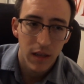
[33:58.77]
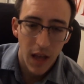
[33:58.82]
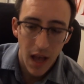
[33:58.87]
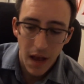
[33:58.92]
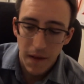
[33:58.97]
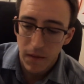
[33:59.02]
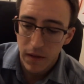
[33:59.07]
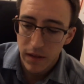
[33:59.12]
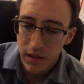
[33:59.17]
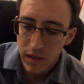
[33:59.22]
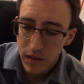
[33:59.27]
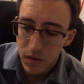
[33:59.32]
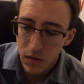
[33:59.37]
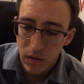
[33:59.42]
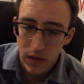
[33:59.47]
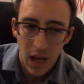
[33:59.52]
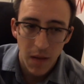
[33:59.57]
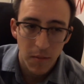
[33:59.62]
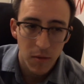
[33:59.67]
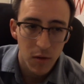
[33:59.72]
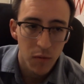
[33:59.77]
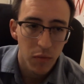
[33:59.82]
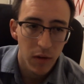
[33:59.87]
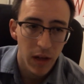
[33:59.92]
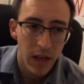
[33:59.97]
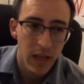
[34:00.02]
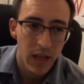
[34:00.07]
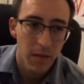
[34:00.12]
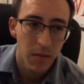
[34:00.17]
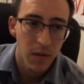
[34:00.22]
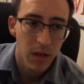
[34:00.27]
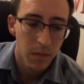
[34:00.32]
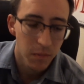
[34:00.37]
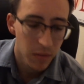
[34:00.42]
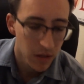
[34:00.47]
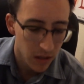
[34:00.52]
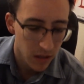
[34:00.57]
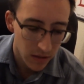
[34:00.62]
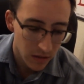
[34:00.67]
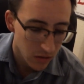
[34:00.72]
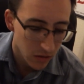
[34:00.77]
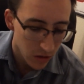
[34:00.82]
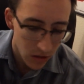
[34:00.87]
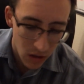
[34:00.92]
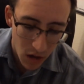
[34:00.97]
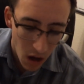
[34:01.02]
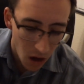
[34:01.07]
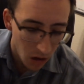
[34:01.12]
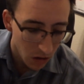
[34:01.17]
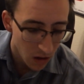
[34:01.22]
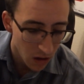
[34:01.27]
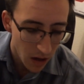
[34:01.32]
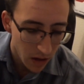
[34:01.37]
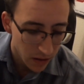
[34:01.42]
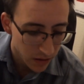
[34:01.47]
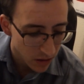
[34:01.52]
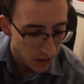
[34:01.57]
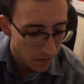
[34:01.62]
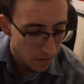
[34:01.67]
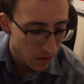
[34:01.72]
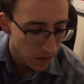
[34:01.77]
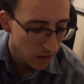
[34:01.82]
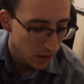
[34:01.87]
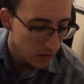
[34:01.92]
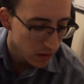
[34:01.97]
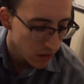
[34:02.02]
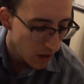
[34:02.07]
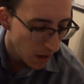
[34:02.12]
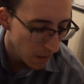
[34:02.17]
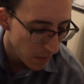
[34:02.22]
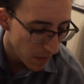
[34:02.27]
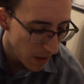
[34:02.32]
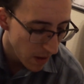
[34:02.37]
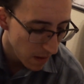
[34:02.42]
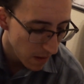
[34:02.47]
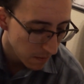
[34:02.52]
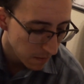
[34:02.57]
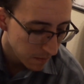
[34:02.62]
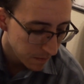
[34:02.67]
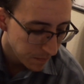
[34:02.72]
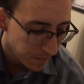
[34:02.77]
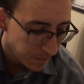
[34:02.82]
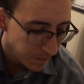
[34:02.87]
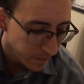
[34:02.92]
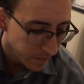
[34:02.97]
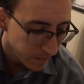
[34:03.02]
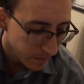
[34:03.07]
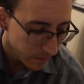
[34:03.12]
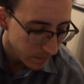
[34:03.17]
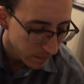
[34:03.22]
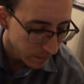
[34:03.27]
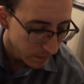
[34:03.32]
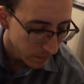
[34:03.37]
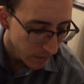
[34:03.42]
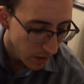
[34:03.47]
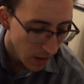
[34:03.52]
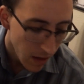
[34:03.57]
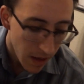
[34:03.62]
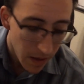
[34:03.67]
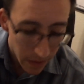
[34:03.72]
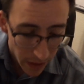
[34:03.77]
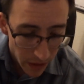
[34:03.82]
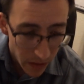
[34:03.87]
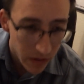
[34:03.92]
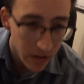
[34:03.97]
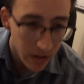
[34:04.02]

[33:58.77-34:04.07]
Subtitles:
every single game you play him in, because there's not a lot of stuff that can stop that. There